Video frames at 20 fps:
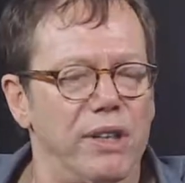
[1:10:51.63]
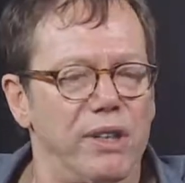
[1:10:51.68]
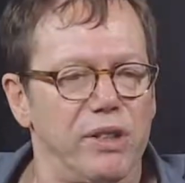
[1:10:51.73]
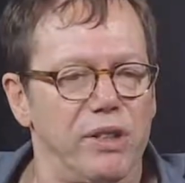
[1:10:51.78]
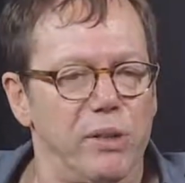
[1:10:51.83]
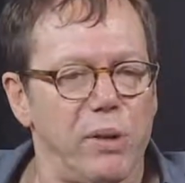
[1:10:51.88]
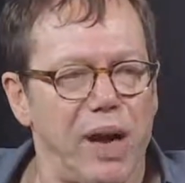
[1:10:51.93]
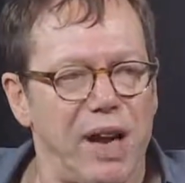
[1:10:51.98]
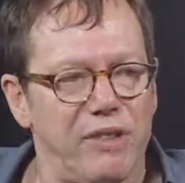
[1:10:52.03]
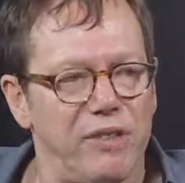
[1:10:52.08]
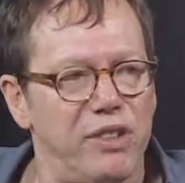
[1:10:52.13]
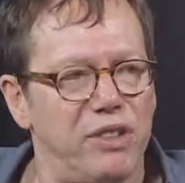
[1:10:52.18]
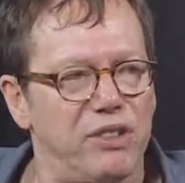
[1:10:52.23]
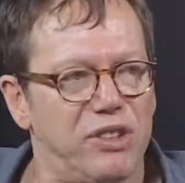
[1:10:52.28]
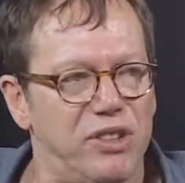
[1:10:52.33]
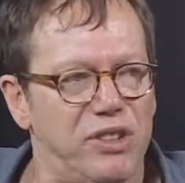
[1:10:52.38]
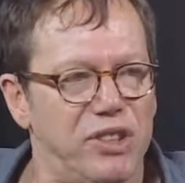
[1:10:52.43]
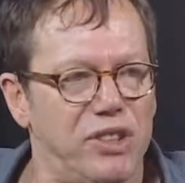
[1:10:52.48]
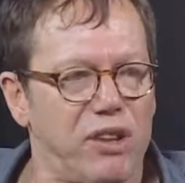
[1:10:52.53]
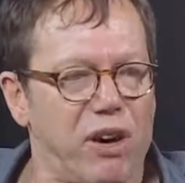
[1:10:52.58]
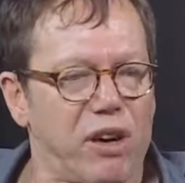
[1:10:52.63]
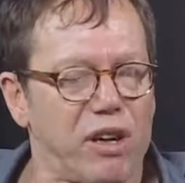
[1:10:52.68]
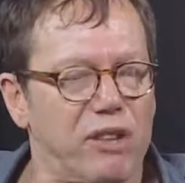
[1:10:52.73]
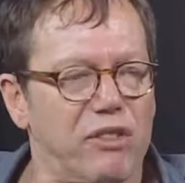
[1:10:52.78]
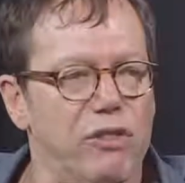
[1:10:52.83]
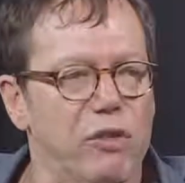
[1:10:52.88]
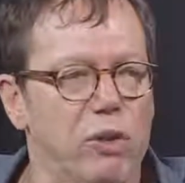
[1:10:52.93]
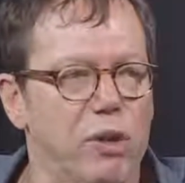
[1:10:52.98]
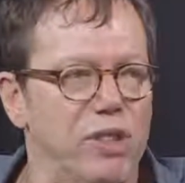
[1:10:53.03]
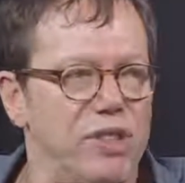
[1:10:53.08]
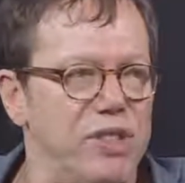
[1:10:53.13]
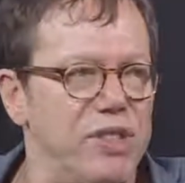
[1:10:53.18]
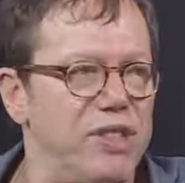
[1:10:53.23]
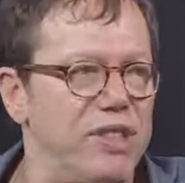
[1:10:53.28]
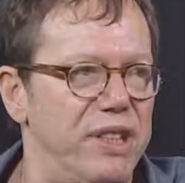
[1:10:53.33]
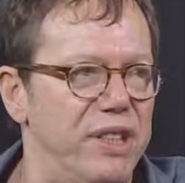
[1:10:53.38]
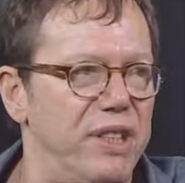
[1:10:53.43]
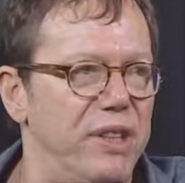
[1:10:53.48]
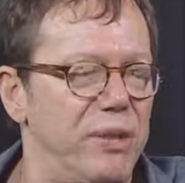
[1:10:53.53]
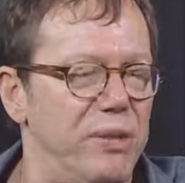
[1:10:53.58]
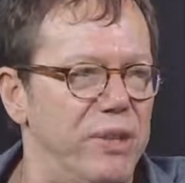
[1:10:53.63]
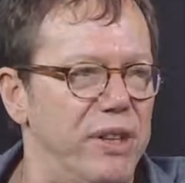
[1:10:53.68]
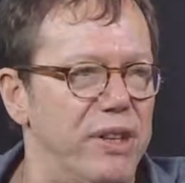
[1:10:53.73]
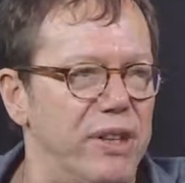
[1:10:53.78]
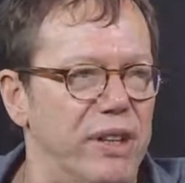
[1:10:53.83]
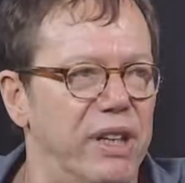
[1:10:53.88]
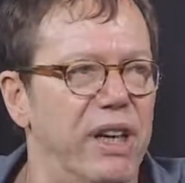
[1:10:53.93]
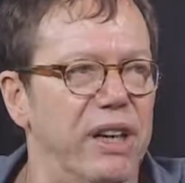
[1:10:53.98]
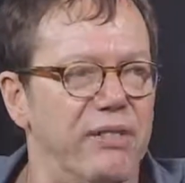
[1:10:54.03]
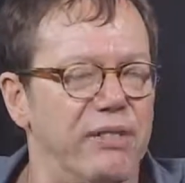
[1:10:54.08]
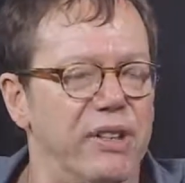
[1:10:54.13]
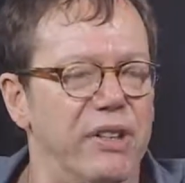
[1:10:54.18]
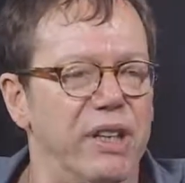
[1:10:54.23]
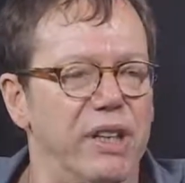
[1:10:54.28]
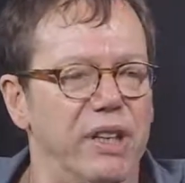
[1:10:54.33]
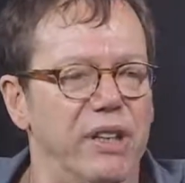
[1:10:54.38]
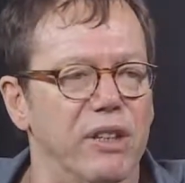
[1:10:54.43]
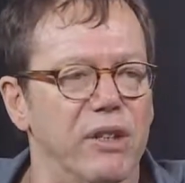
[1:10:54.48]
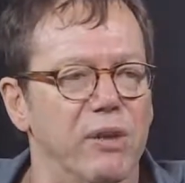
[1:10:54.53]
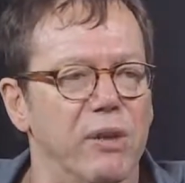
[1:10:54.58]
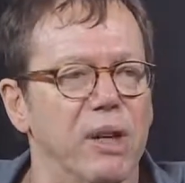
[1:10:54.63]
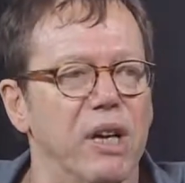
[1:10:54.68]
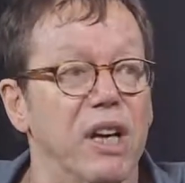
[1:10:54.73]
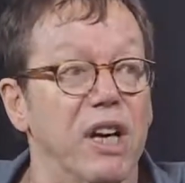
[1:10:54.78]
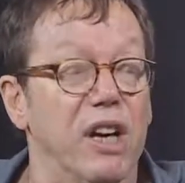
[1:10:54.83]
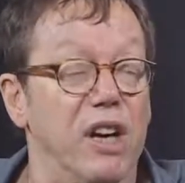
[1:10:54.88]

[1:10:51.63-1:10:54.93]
You have these dark forces in you that are governing you.